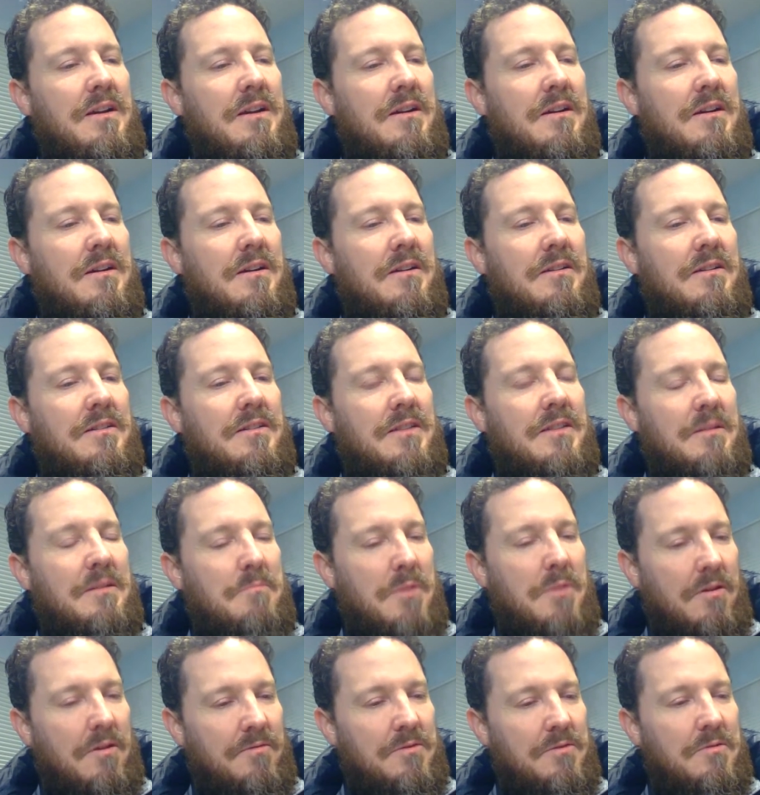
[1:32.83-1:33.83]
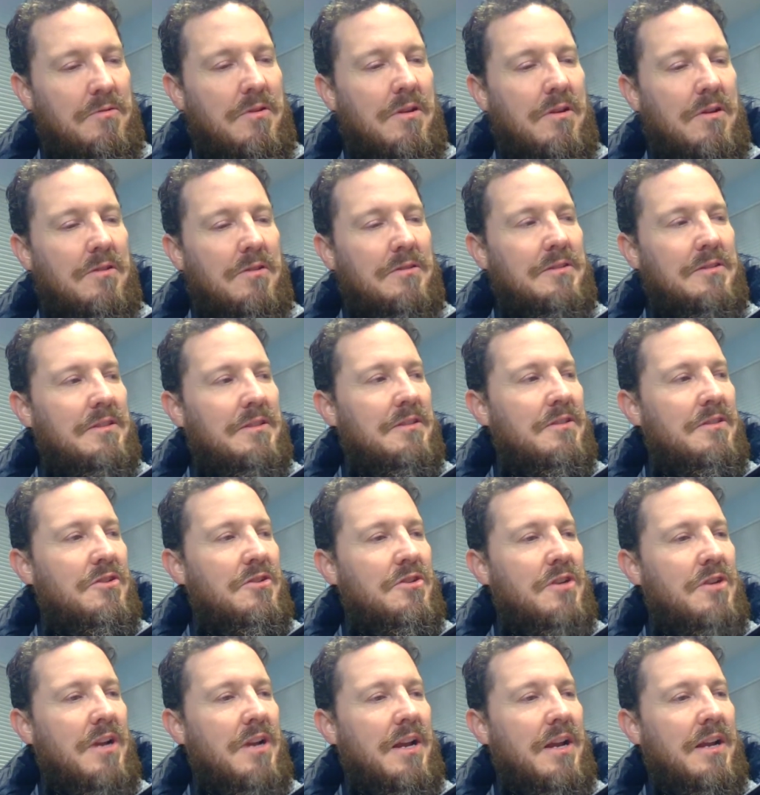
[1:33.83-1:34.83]
I think Bellevue
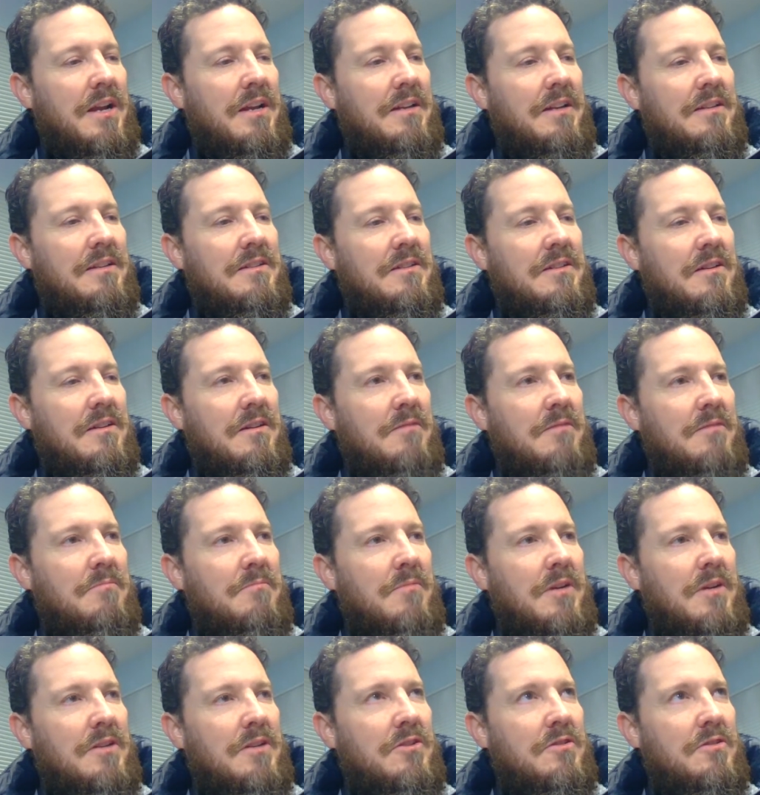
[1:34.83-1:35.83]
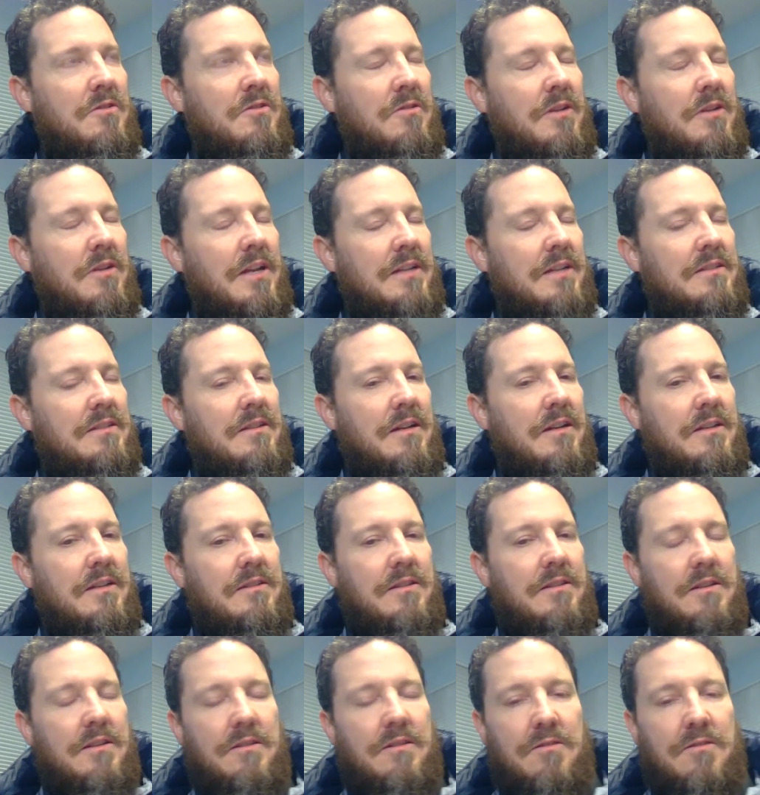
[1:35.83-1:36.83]
College, and I just heard last
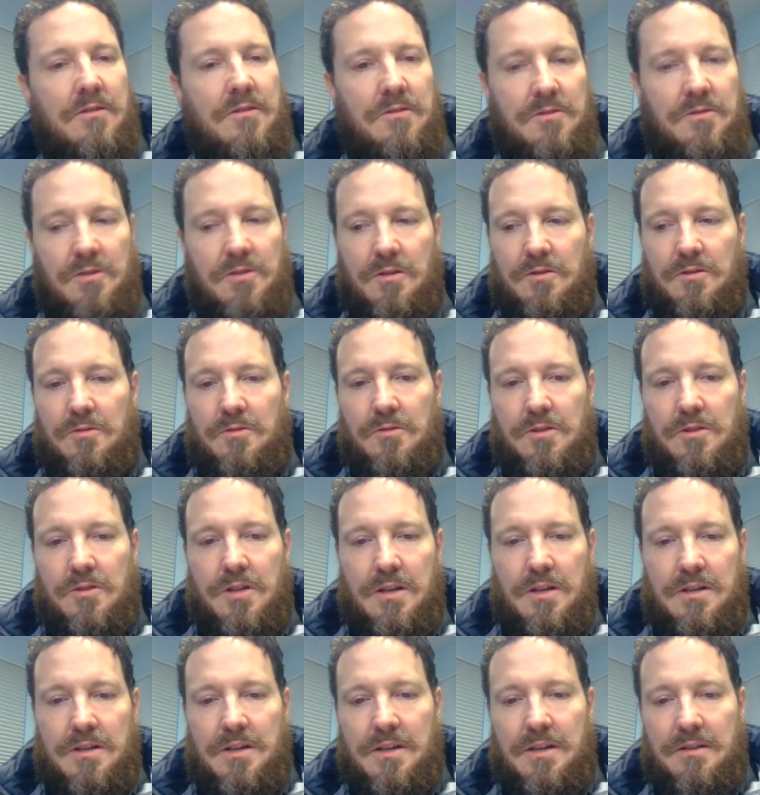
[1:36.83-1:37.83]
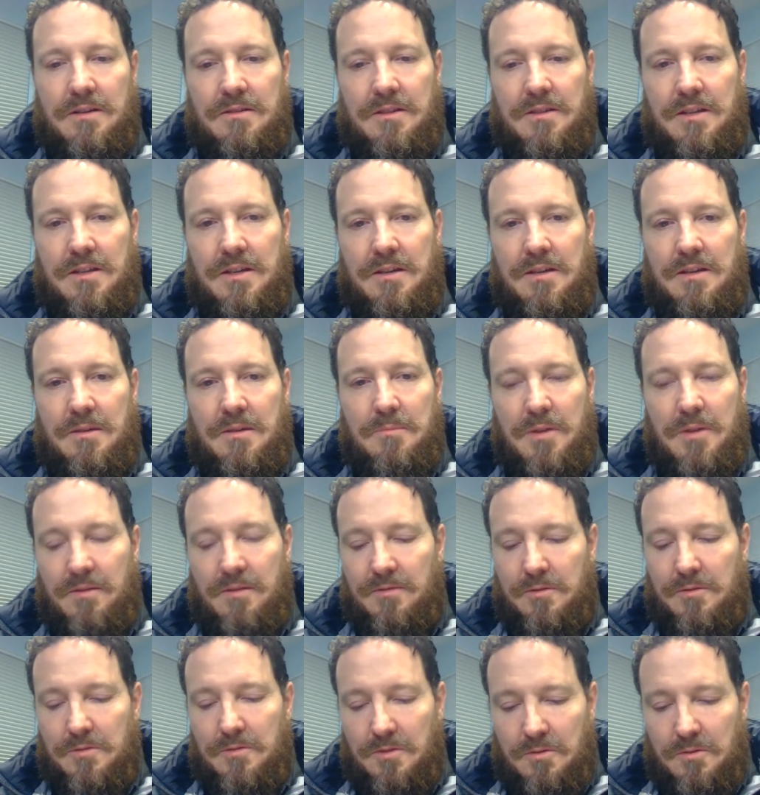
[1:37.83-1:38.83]
night they're also shutting down the
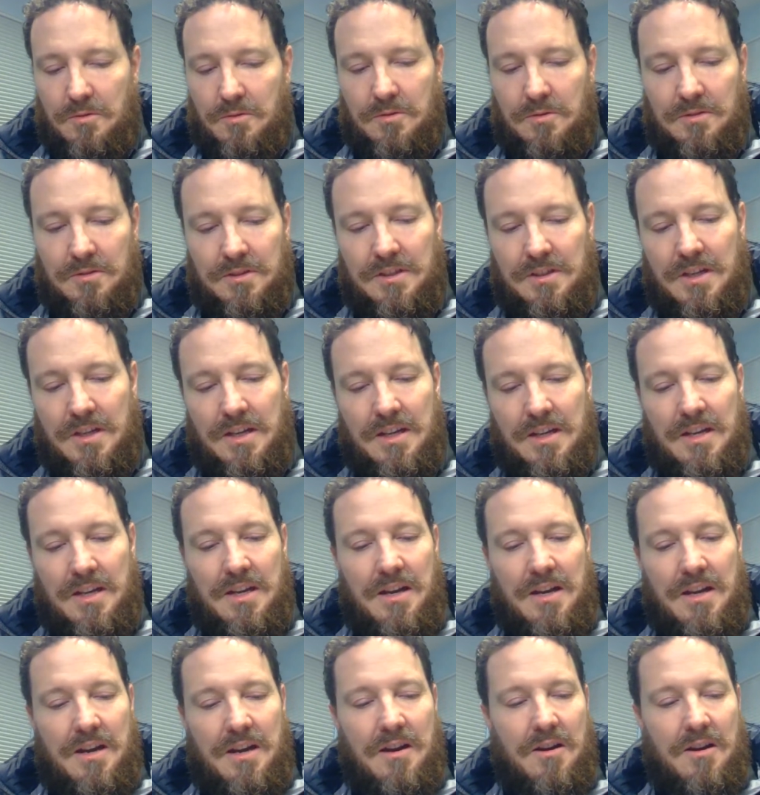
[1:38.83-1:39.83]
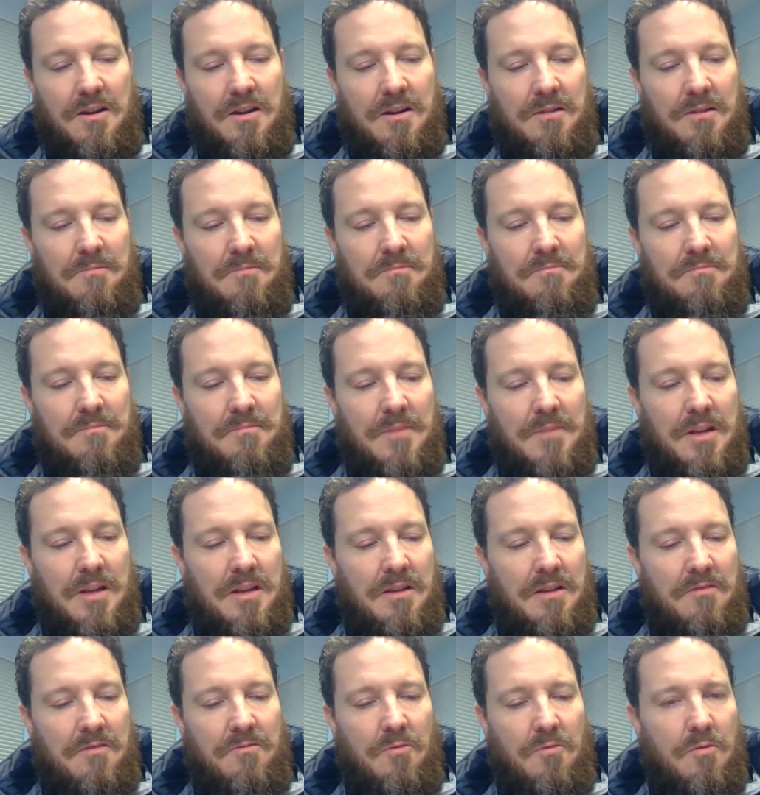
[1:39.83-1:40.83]
Bellevue schools
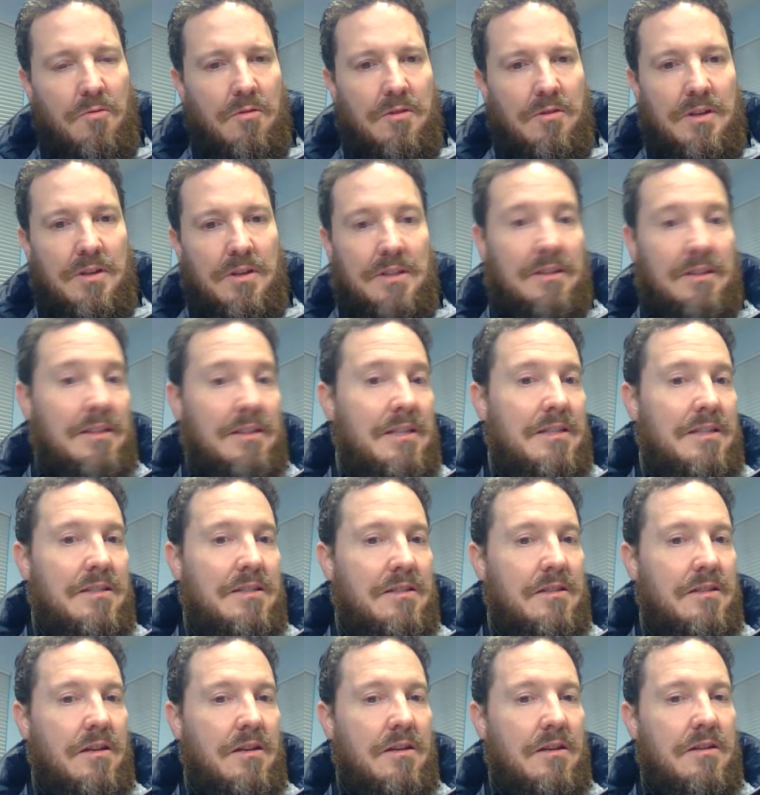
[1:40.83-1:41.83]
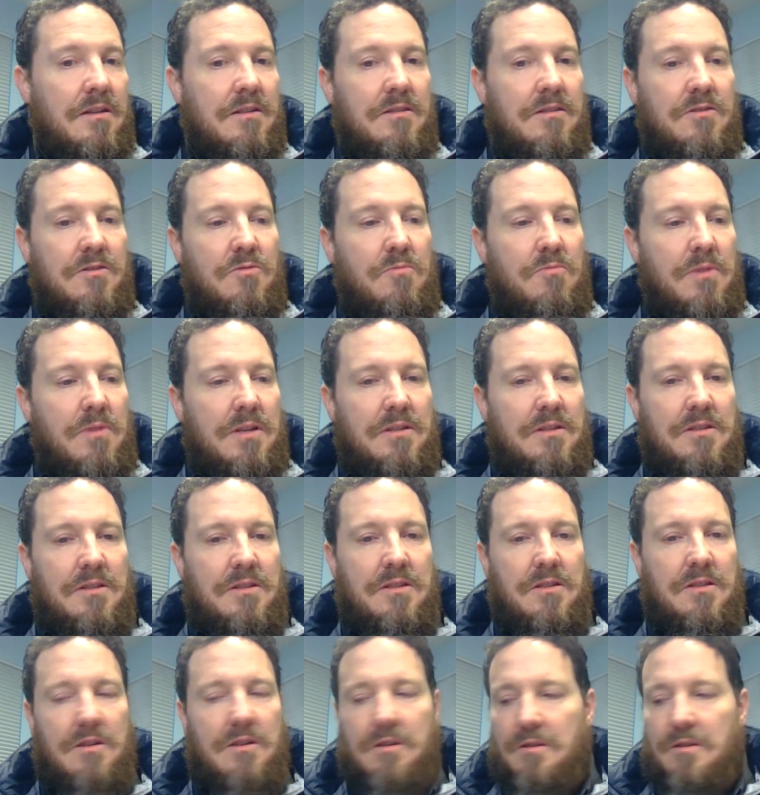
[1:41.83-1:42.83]
for at least 2
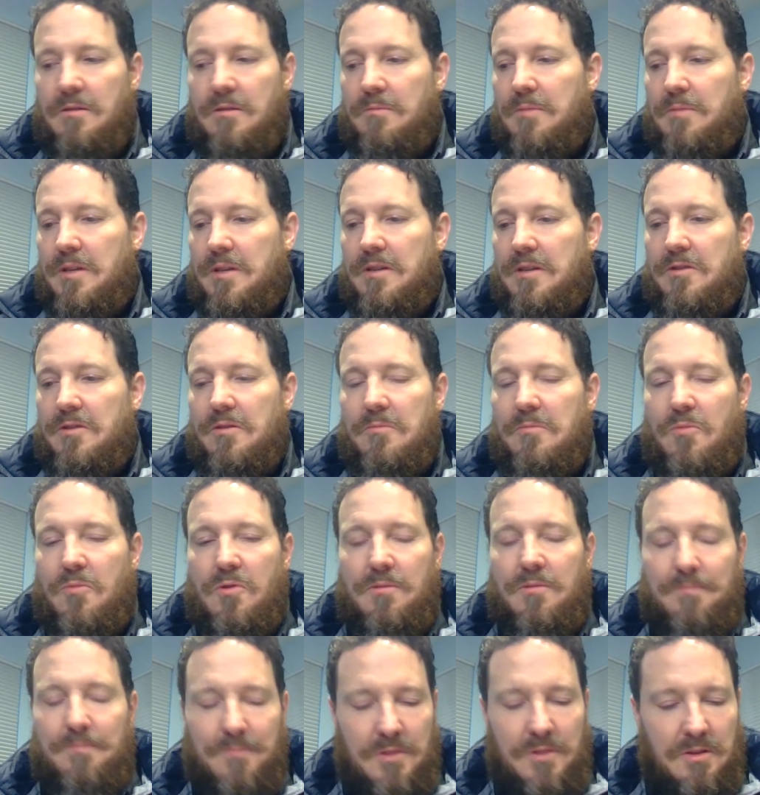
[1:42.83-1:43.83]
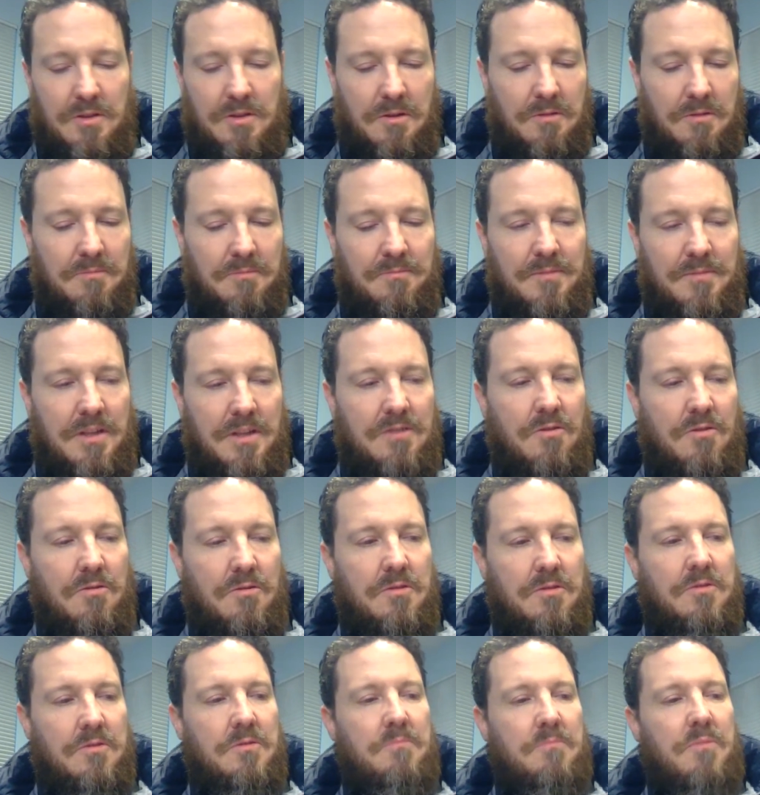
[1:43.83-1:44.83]
weeks, potentially more. So that's all
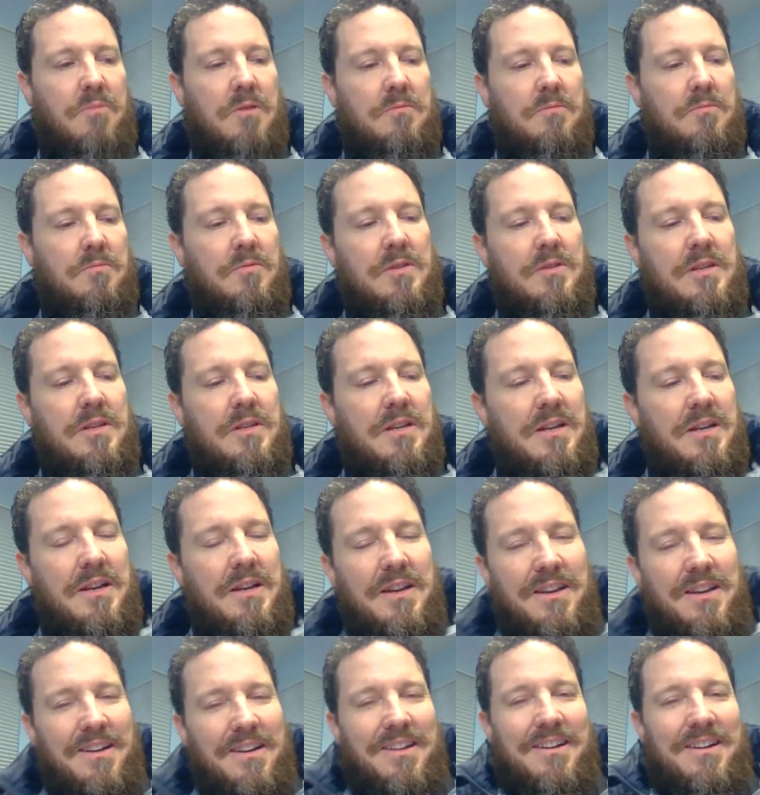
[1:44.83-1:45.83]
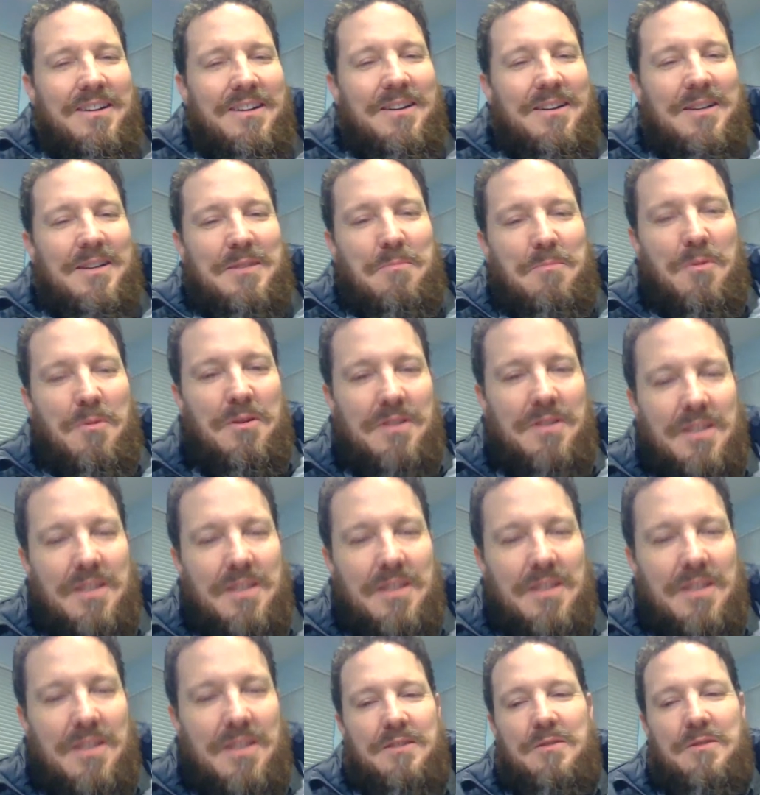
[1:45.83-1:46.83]
good, probably smart
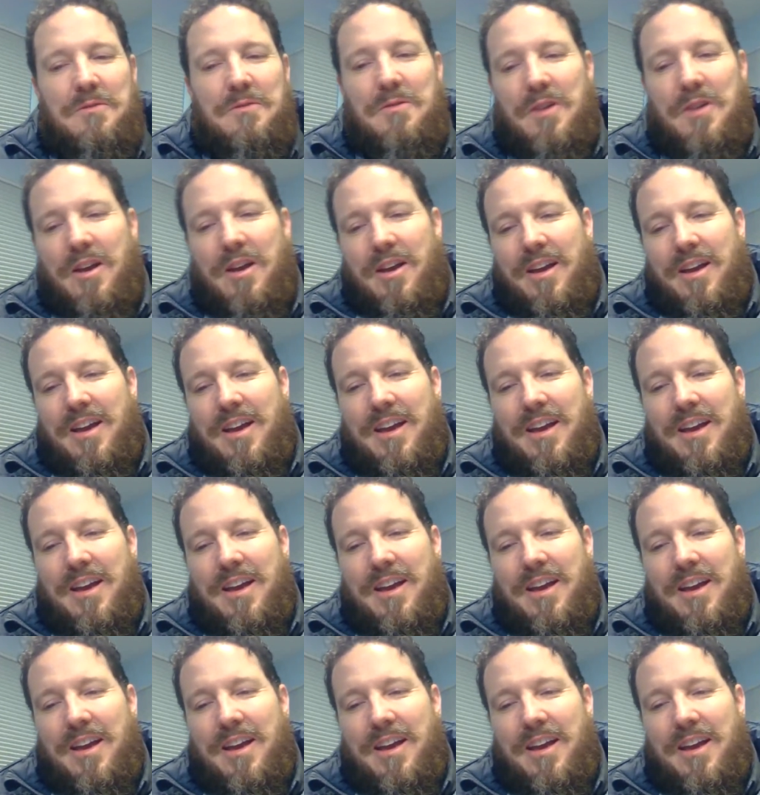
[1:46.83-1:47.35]
things to do.